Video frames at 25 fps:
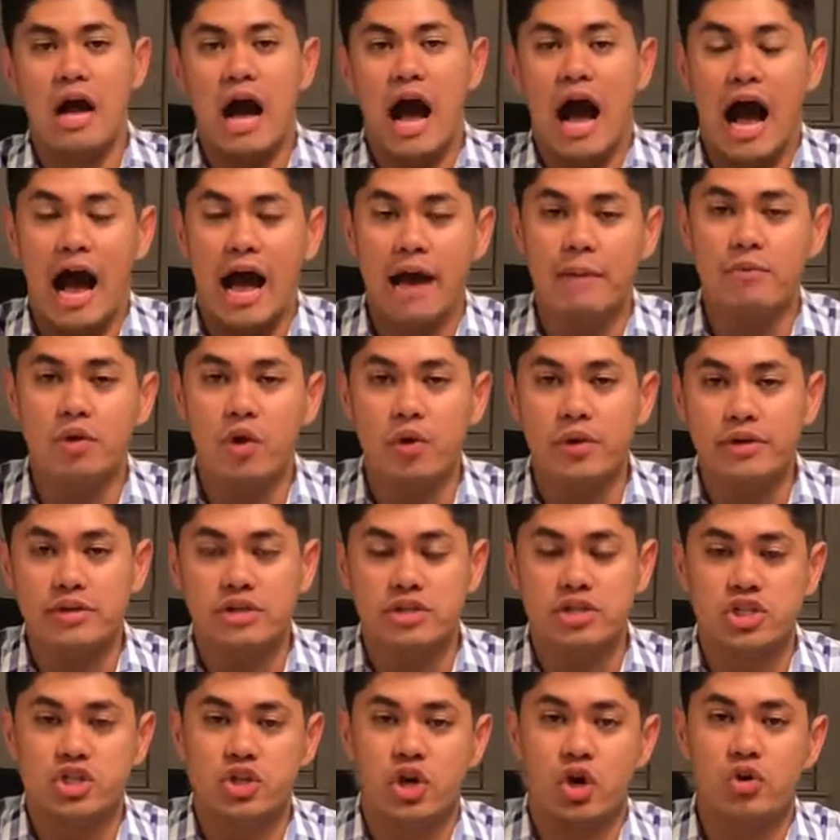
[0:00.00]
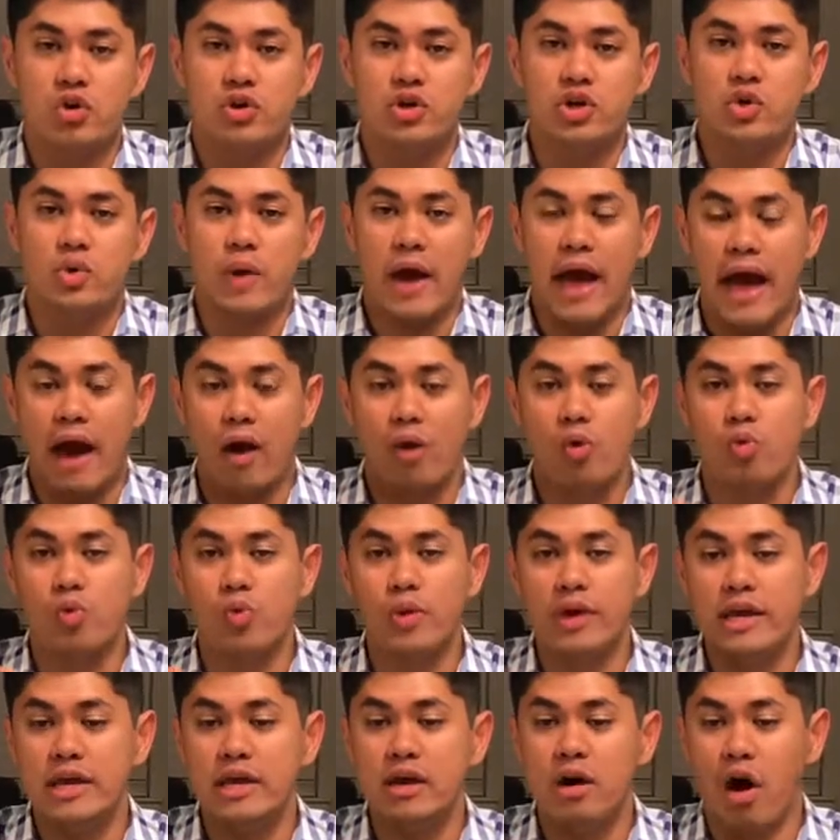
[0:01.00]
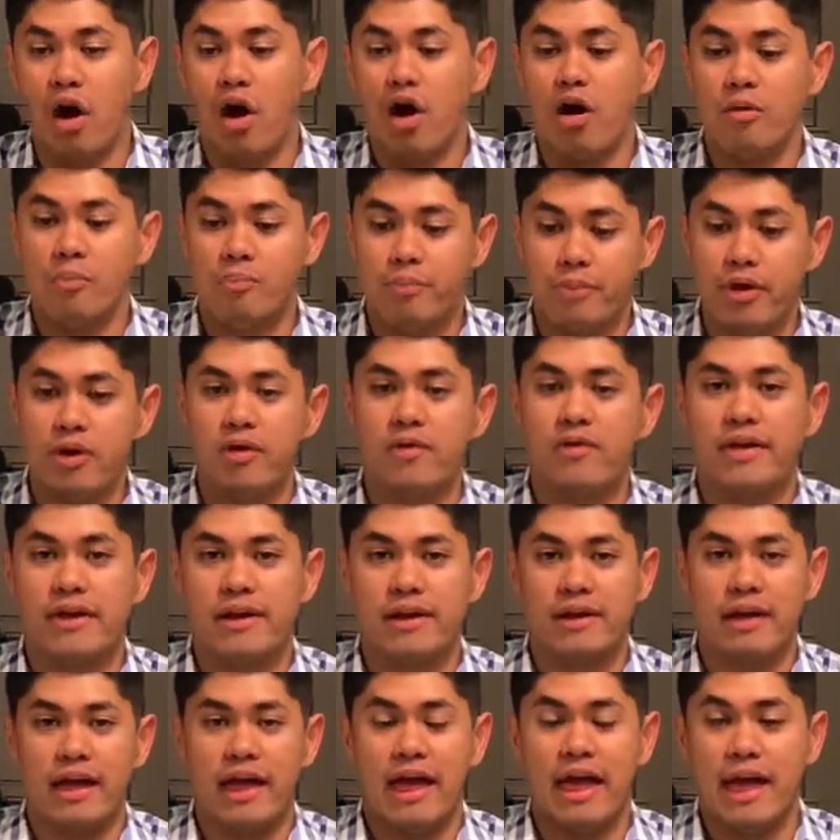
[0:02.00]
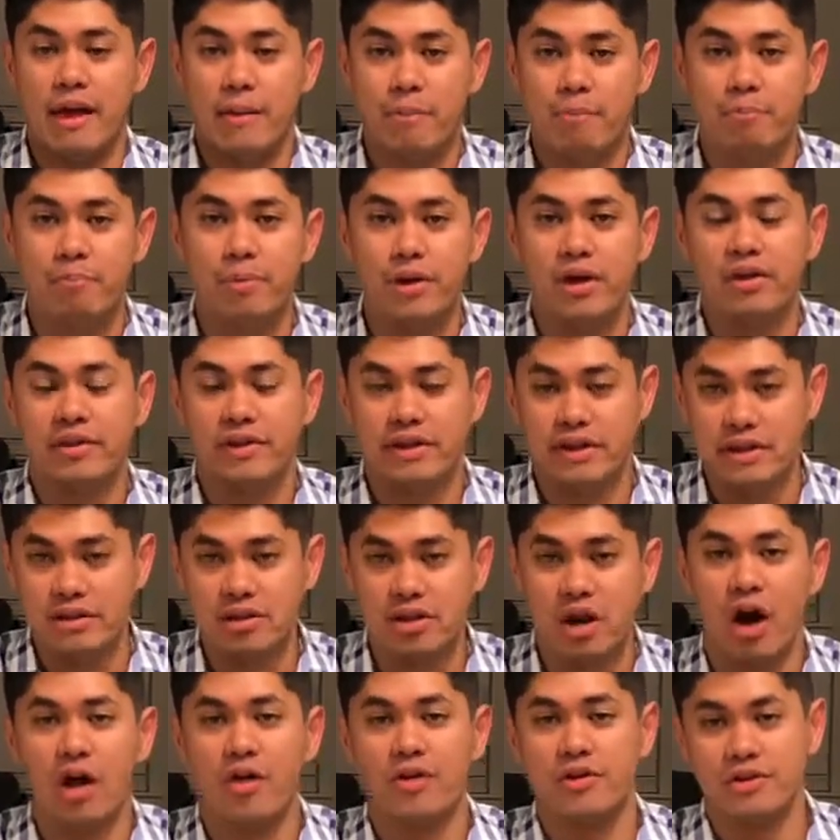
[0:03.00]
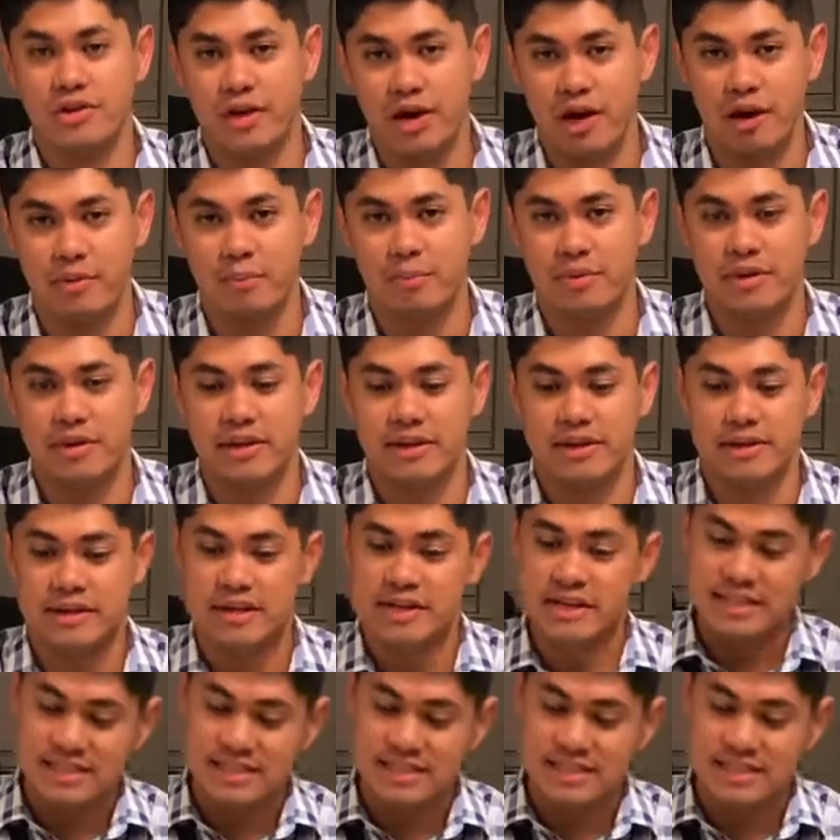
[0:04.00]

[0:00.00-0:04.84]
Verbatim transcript: I'm going to show you how we are building a billion dollar company